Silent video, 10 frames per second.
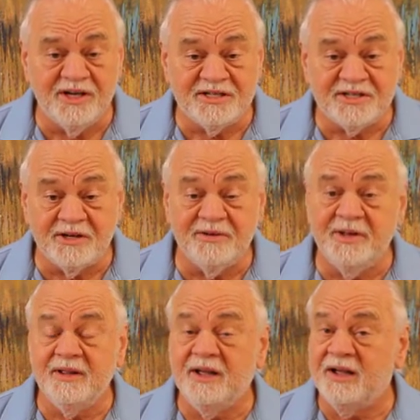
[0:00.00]
So
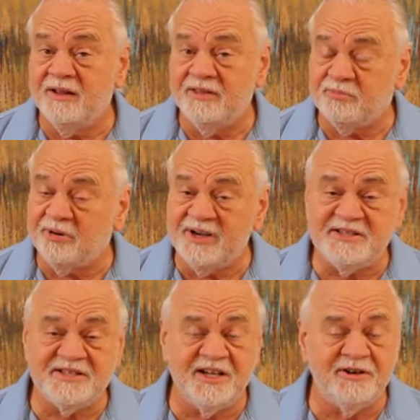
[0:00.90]
the
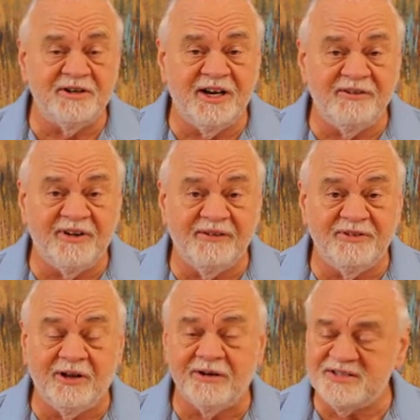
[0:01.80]
price is
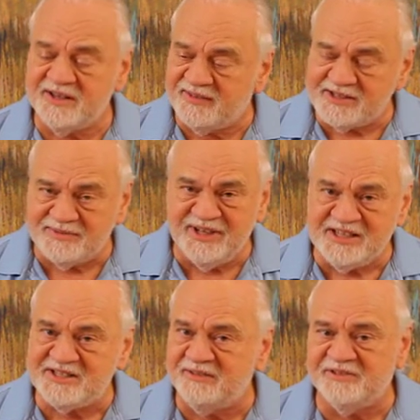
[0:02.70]
$195. I've got some
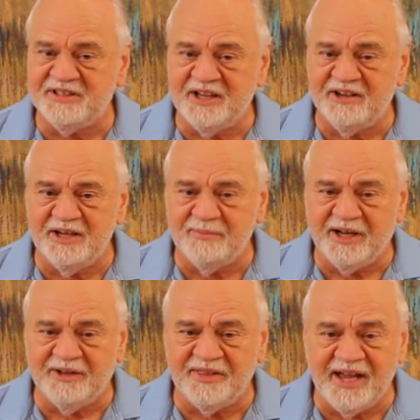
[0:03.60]
neat stuff to tell you
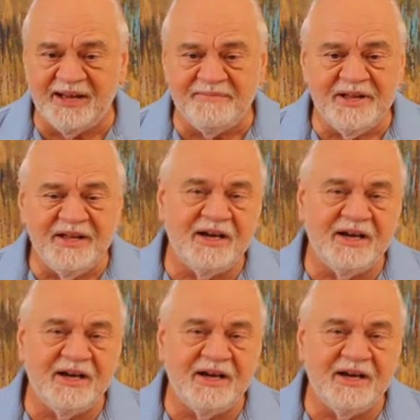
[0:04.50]
about that.